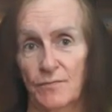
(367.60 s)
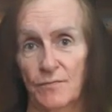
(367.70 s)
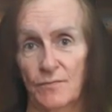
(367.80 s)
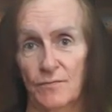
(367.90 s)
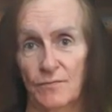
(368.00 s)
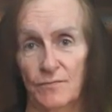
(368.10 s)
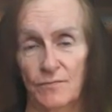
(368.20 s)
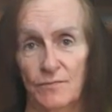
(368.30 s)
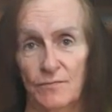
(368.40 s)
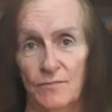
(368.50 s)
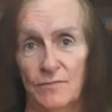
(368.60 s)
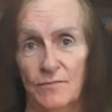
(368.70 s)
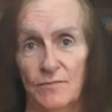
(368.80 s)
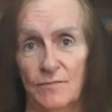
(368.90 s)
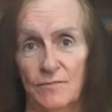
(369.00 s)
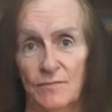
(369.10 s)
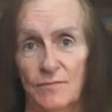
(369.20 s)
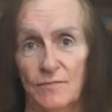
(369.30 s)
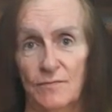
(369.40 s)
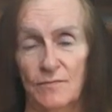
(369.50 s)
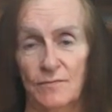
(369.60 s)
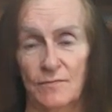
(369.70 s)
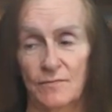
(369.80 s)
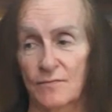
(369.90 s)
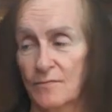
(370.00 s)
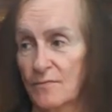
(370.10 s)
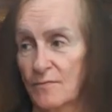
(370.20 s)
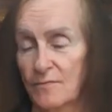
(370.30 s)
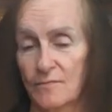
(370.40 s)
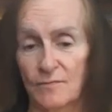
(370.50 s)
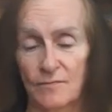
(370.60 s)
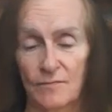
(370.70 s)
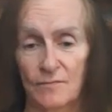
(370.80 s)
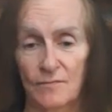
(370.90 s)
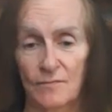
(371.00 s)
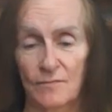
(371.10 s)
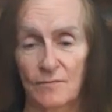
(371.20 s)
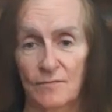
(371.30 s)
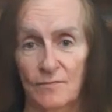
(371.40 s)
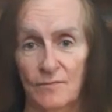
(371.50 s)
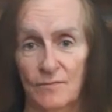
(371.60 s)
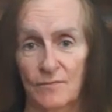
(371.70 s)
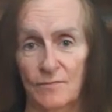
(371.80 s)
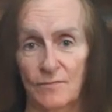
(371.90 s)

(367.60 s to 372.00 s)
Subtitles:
This person isn't speaking.